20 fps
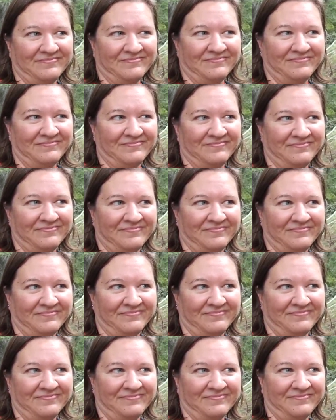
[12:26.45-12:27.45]

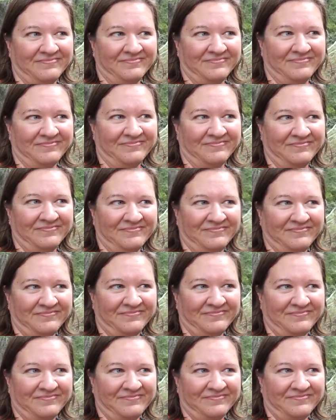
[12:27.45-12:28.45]

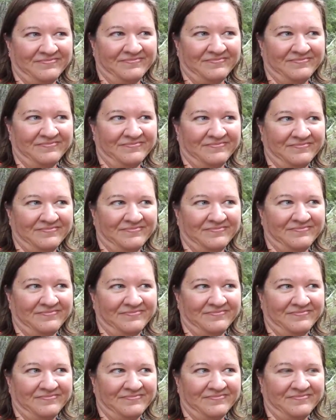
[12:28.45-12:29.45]

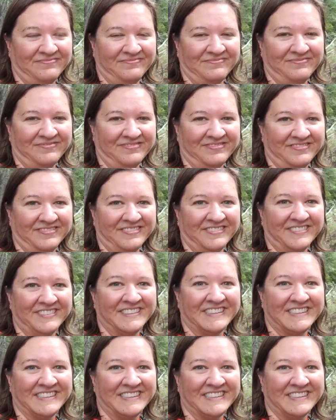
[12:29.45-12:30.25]
This person isn't speaking.